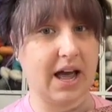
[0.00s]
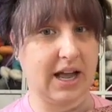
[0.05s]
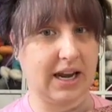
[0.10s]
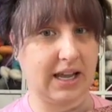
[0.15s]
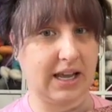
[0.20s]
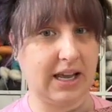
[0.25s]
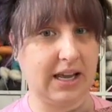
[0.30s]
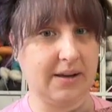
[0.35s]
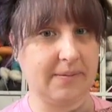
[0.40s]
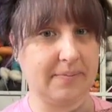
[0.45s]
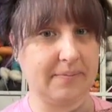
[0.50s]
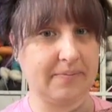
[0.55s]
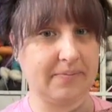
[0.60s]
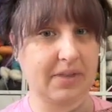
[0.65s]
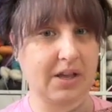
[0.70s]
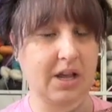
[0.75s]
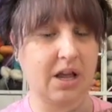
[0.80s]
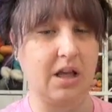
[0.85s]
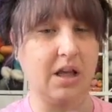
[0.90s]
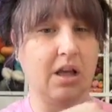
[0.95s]
honey
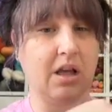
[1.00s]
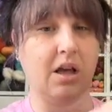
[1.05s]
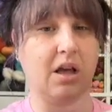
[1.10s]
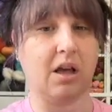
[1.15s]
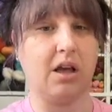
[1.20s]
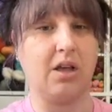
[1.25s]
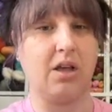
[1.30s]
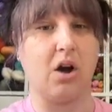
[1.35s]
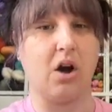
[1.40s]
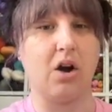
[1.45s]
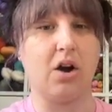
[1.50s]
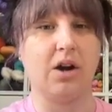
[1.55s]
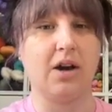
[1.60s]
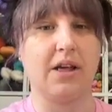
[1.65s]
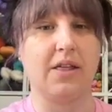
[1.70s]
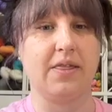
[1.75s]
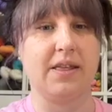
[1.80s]
yarn.